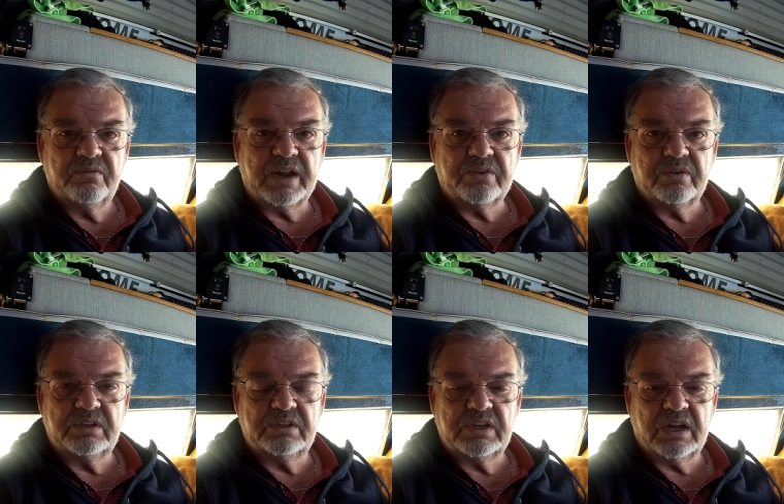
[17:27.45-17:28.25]

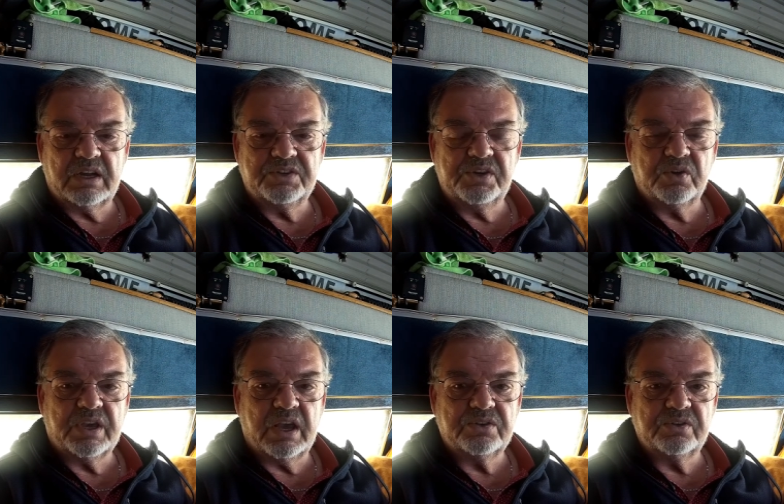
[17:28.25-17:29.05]
veteran uh,
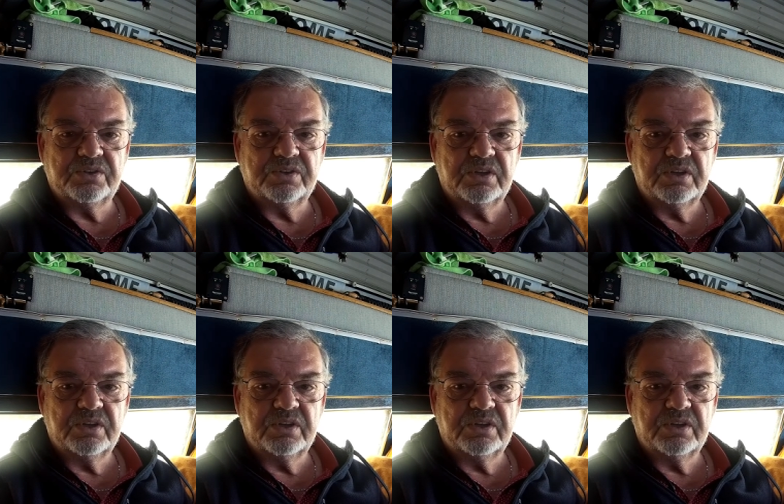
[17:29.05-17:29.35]
geocachers.